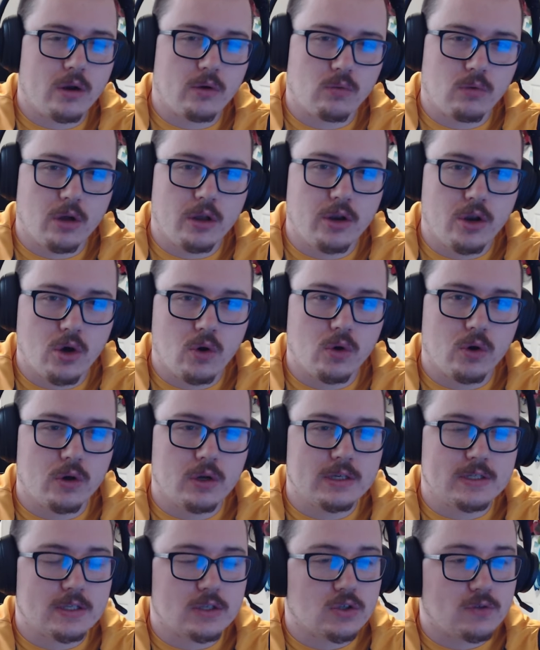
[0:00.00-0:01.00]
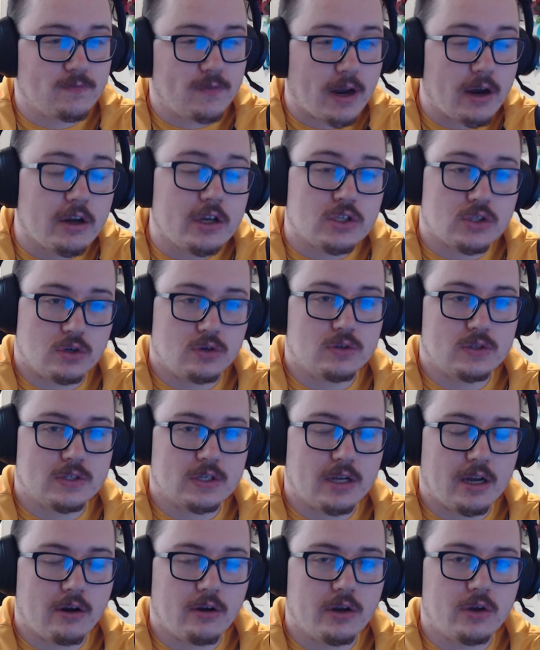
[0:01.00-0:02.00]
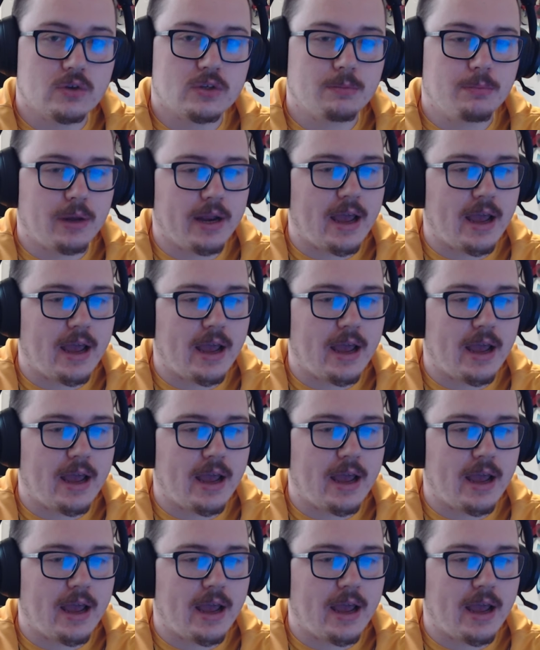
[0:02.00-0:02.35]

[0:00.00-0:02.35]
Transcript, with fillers: to run no good is in very certain scenarios but